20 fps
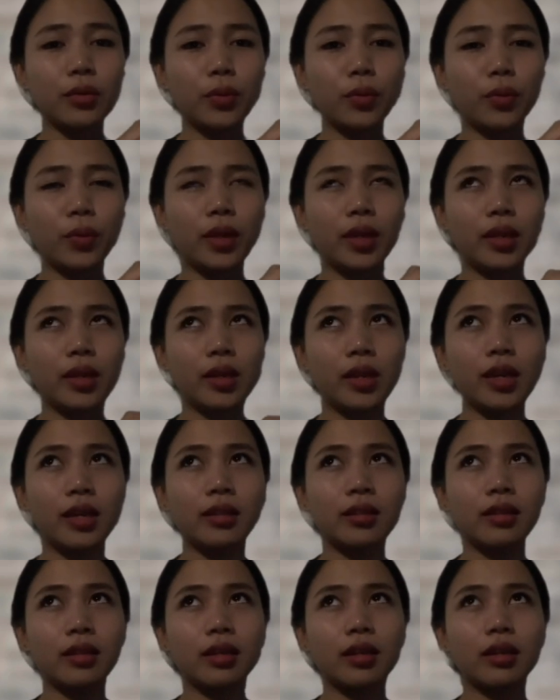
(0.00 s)

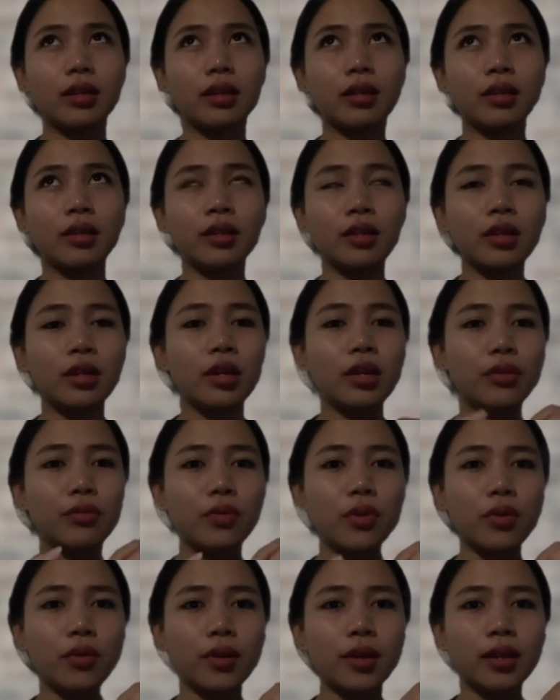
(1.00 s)
within a
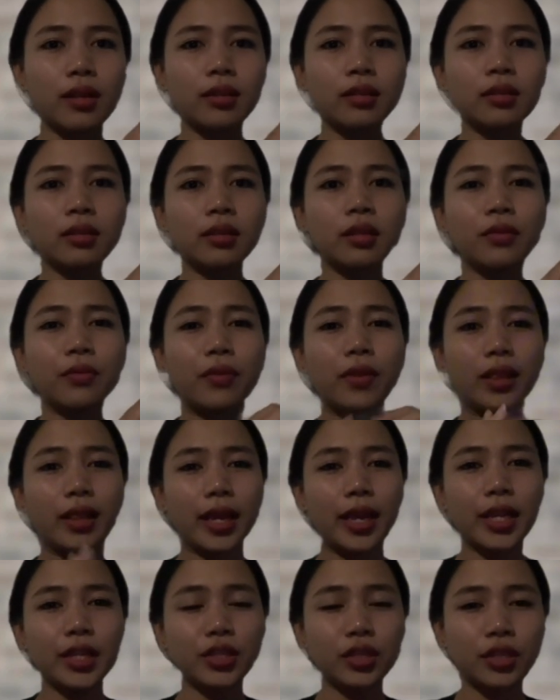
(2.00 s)
rural
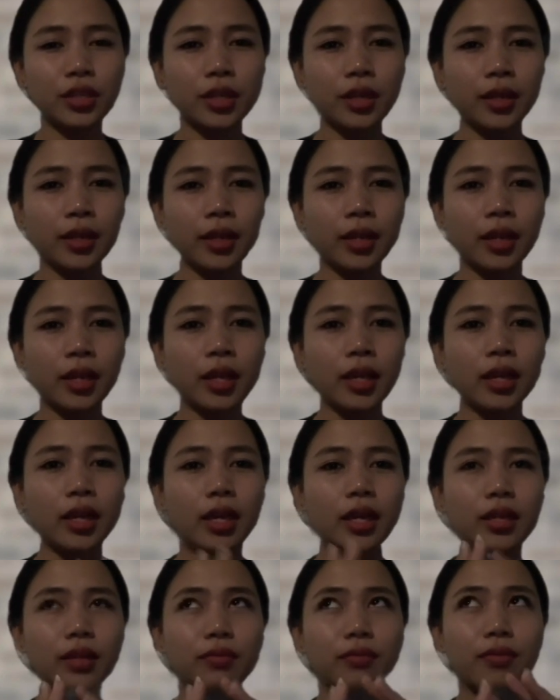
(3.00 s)
village
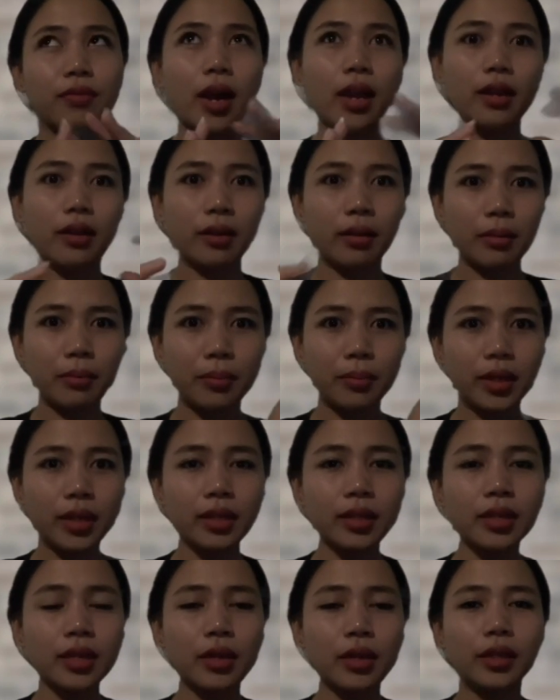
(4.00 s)

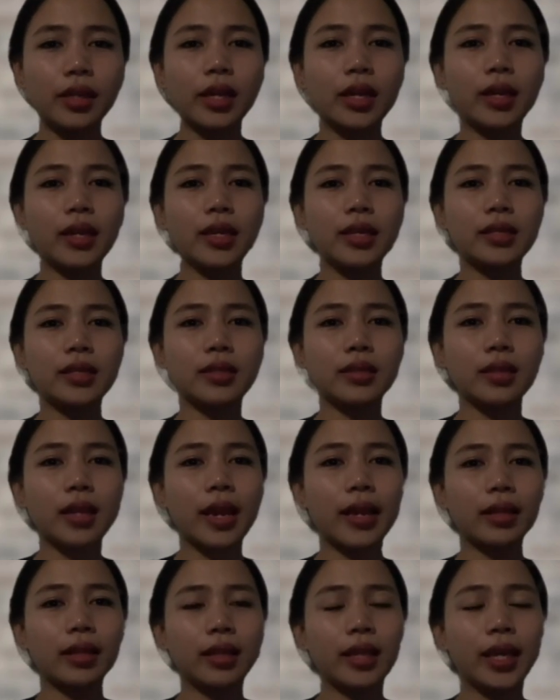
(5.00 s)
environment that is
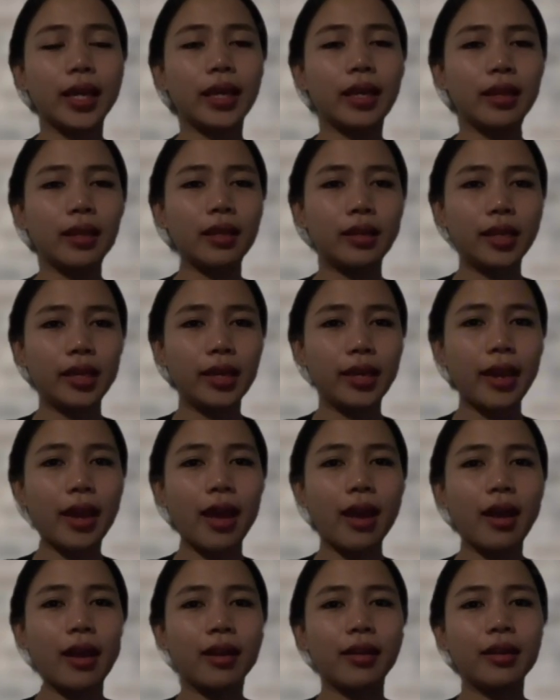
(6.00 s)
slightly hilly
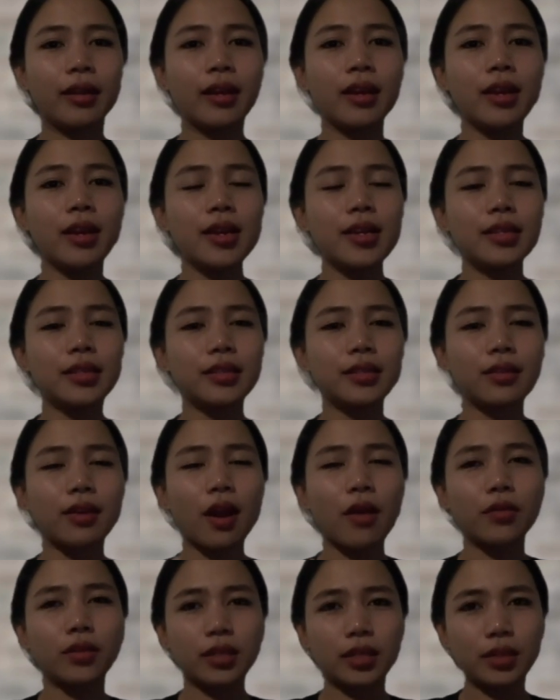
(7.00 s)
and
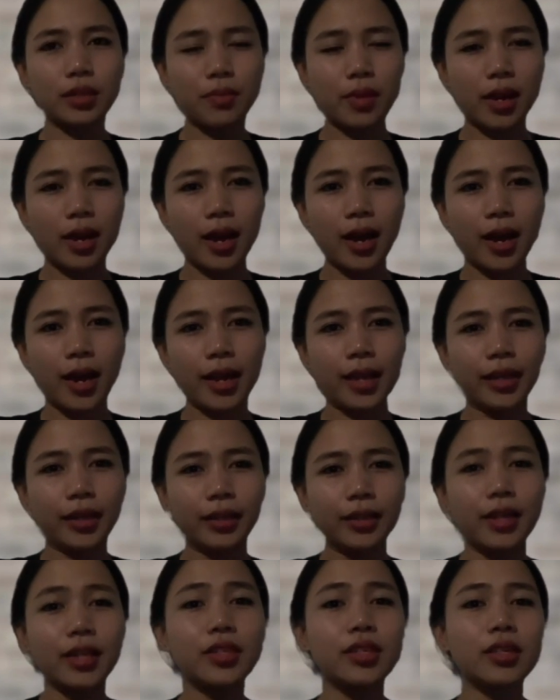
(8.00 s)
surrounded by
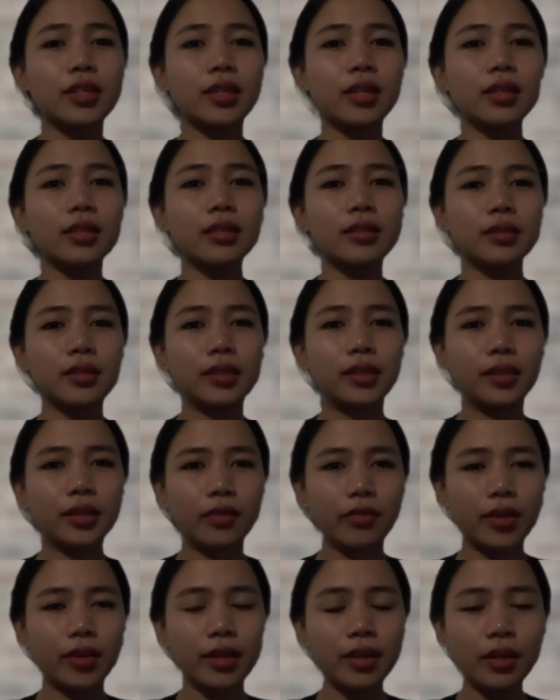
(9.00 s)
natural
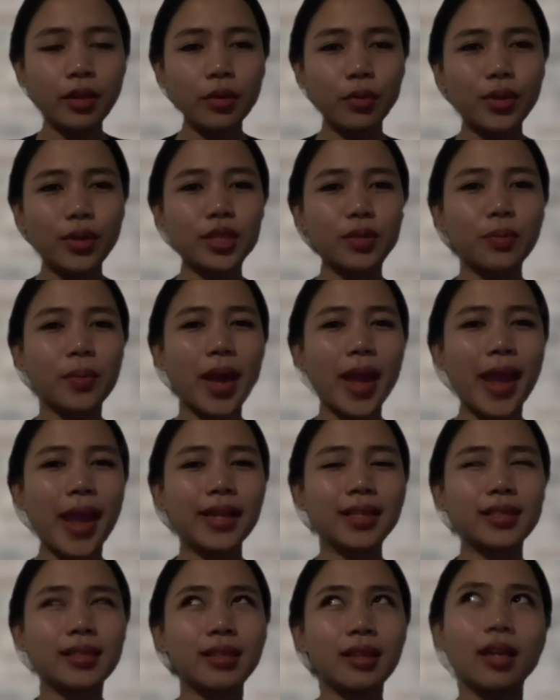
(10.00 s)
scenery, which
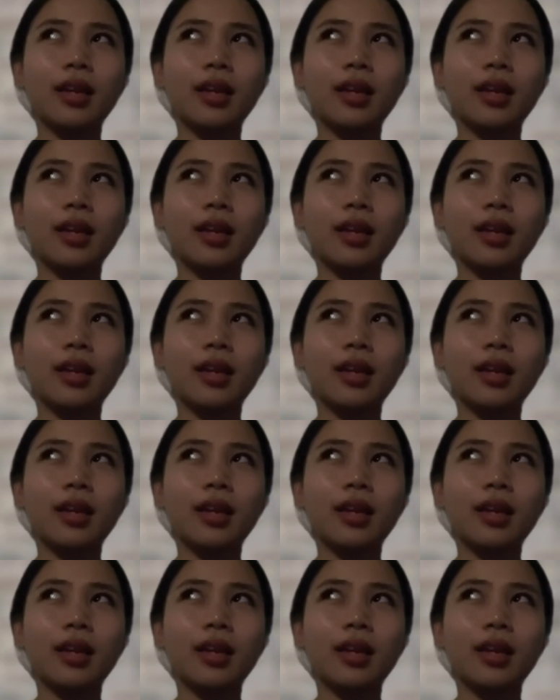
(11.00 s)
makes